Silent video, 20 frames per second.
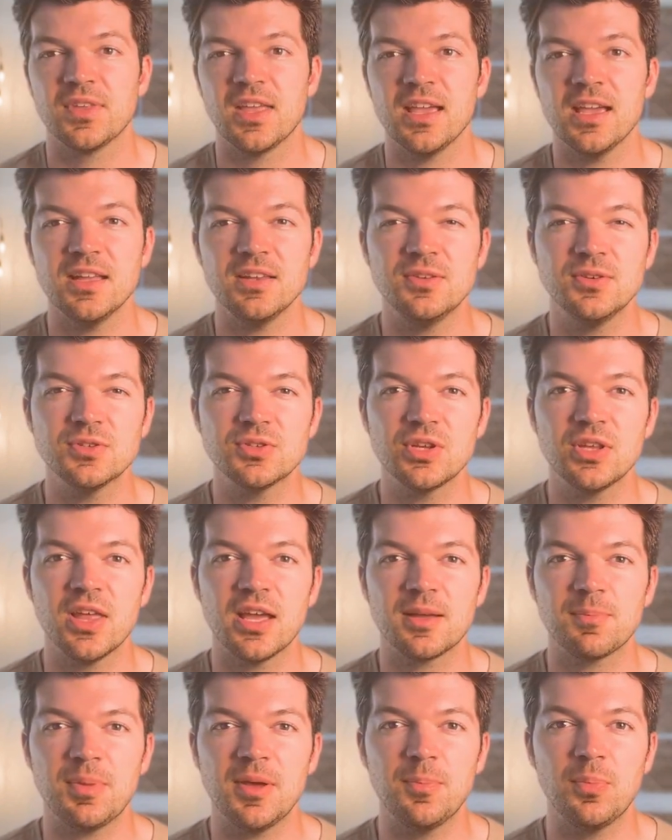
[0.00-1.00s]
And usually
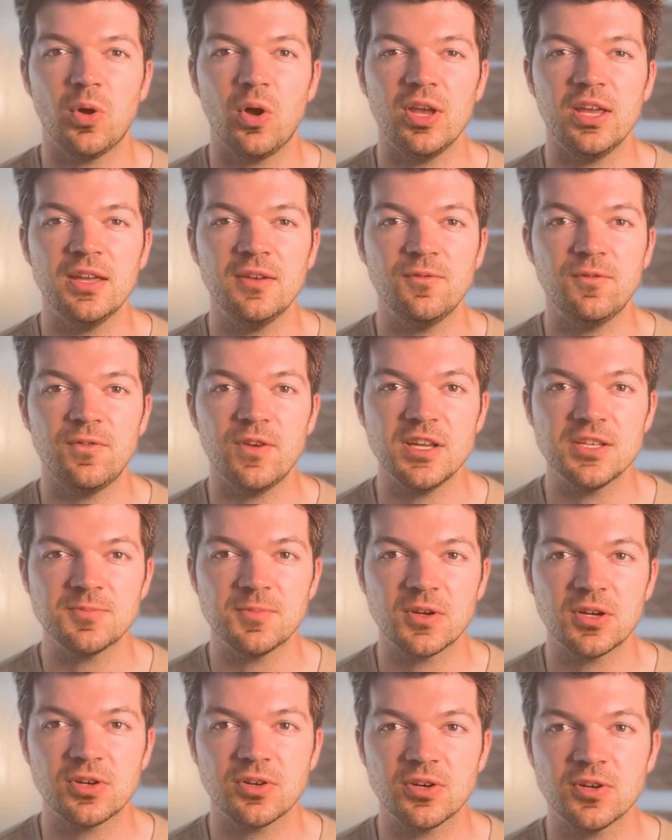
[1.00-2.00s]
like people in
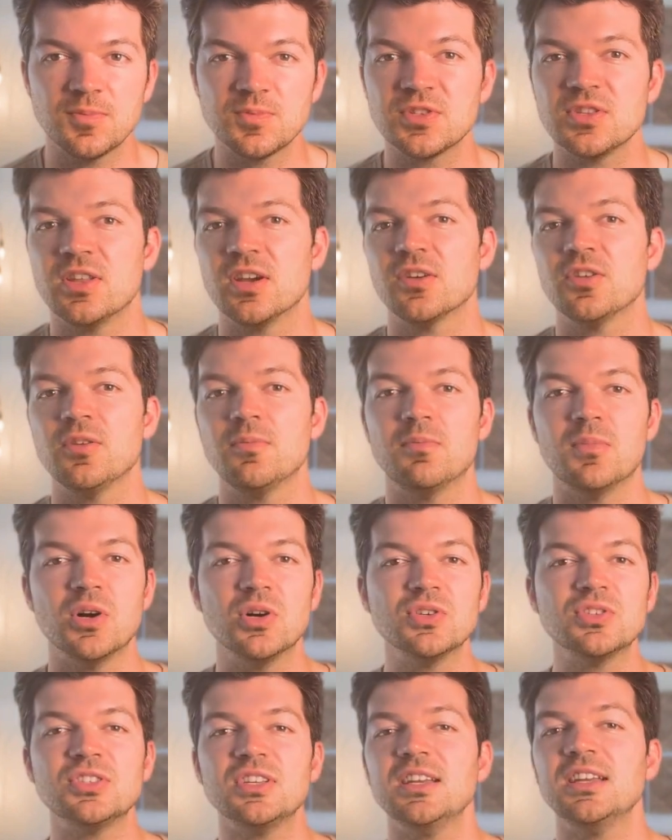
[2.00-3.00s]
Facebook groups, they're the
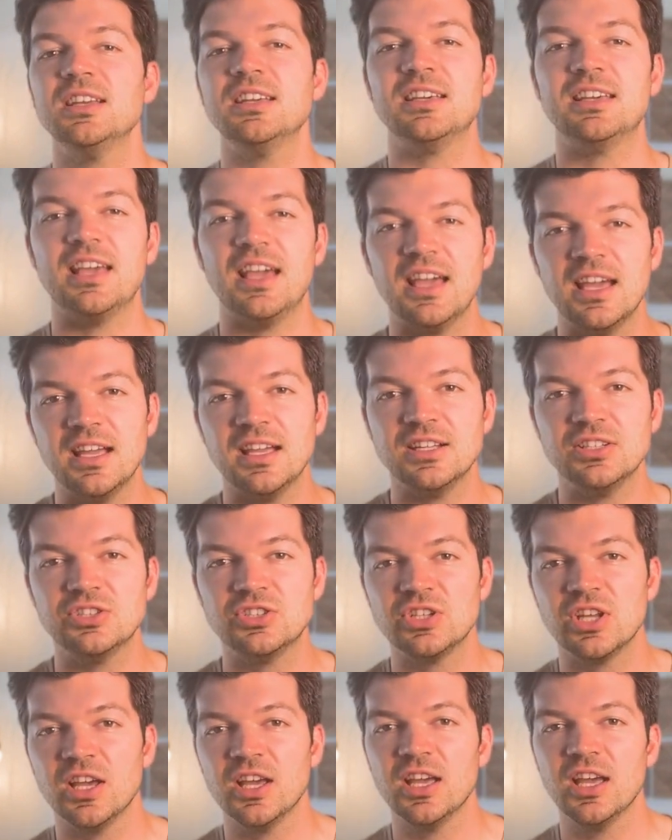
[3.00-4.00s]
most
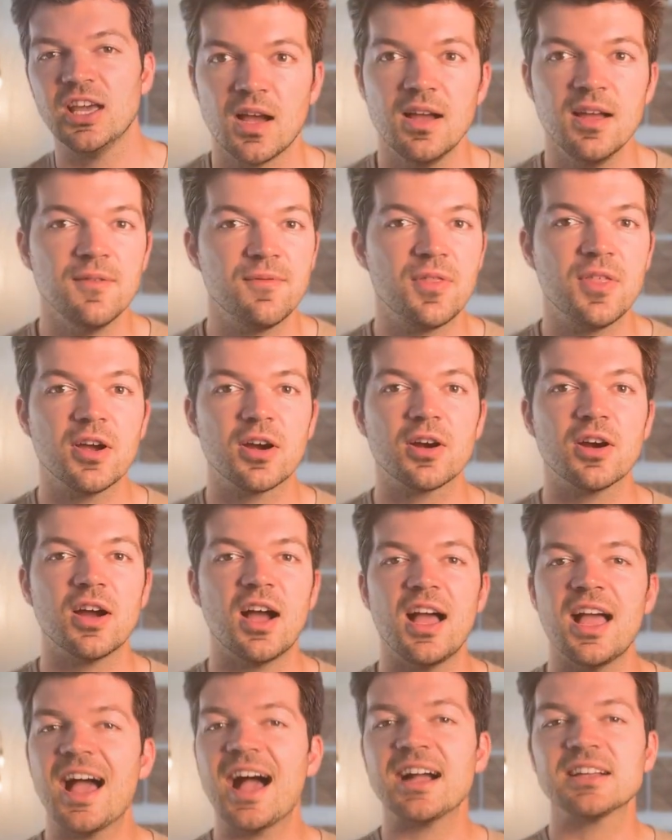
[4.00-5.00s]
engaged if
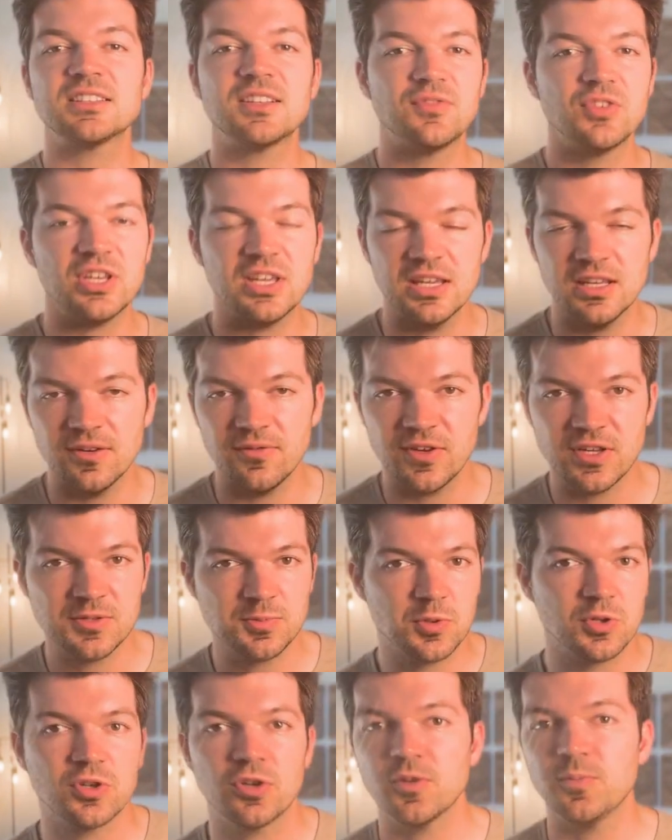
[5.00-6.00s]
they're actively in a
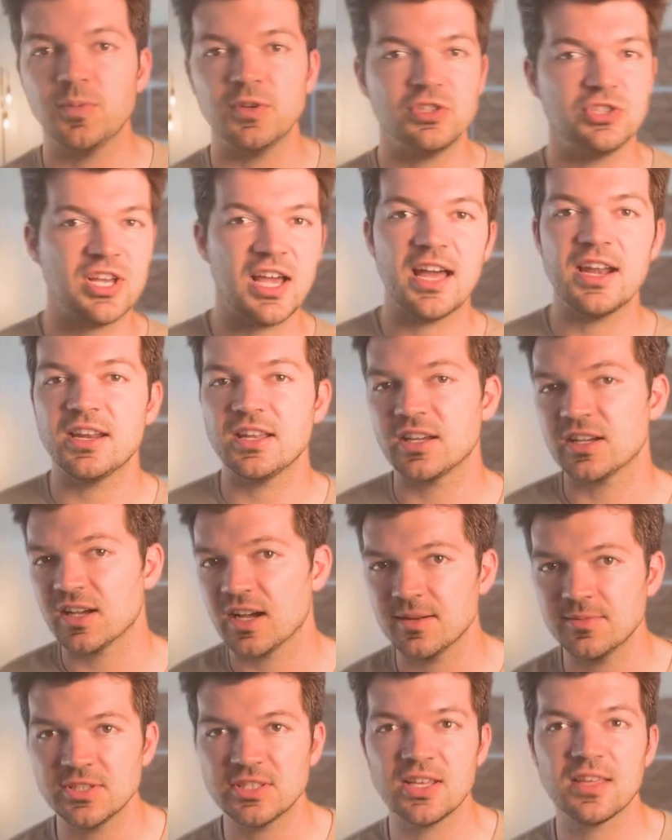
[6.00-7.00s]
Facebook group and chatting and
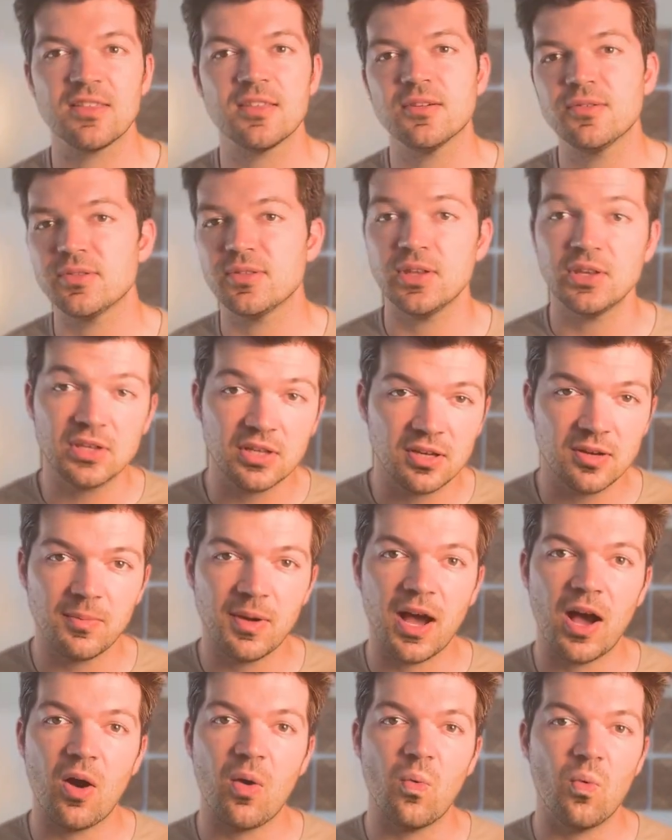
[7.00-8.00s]
commenting, they're thinking
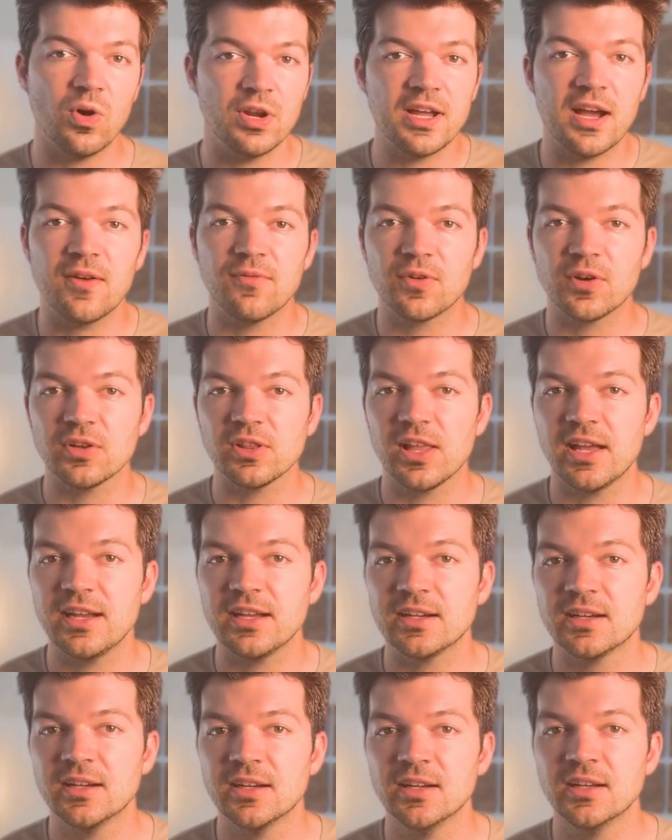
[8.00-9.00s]
about whatever
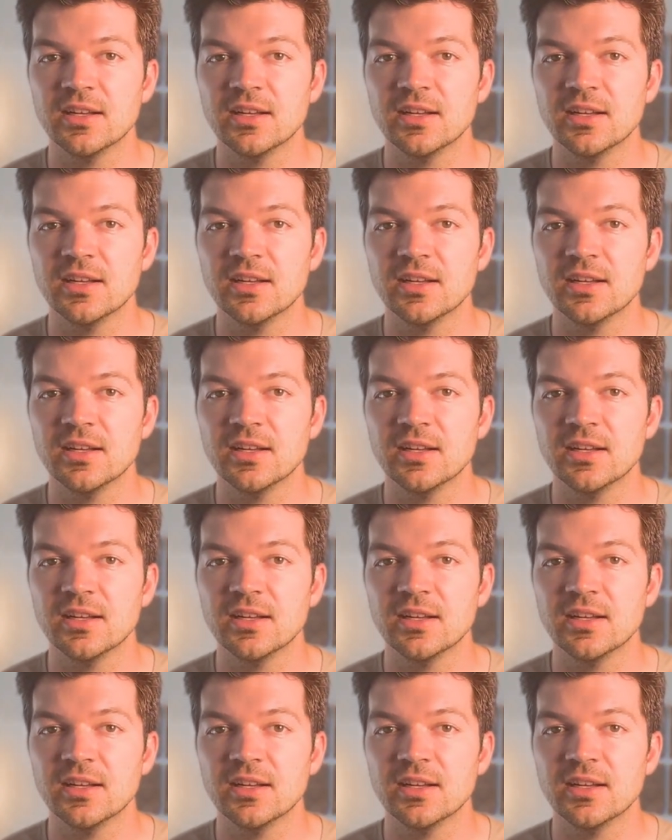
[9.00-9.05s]
like